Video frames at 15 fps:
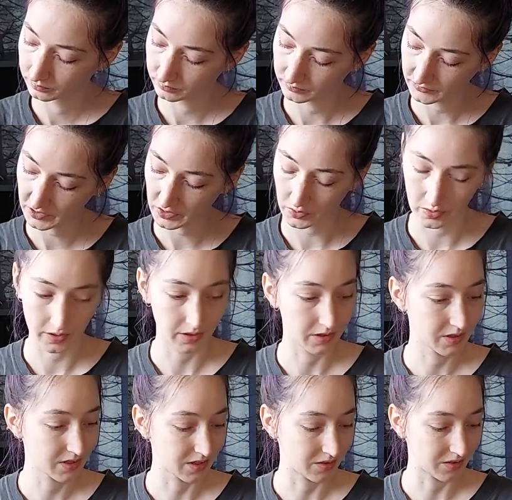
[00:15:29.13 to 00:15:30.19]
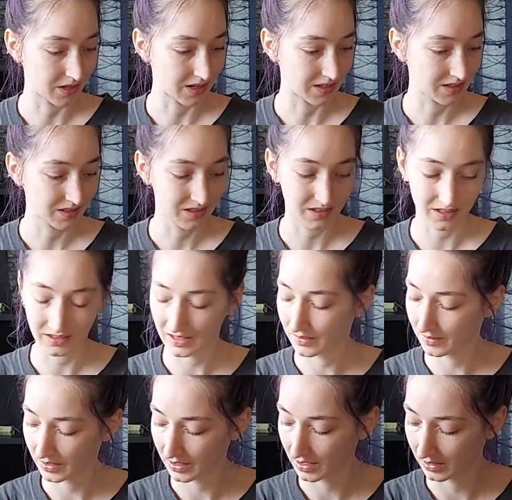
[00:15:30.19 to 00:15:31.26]
This oil is so nice. I love
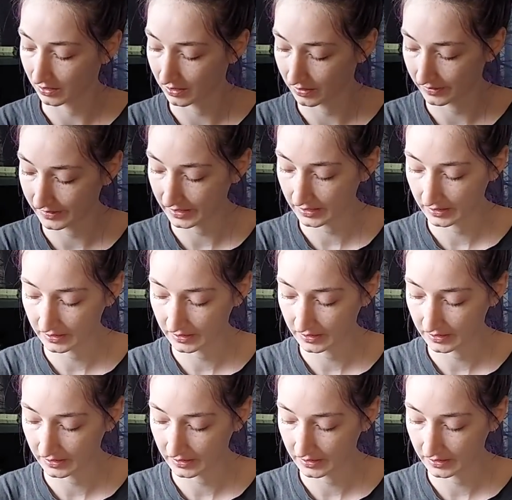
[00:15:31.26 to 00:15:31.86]
the color of it.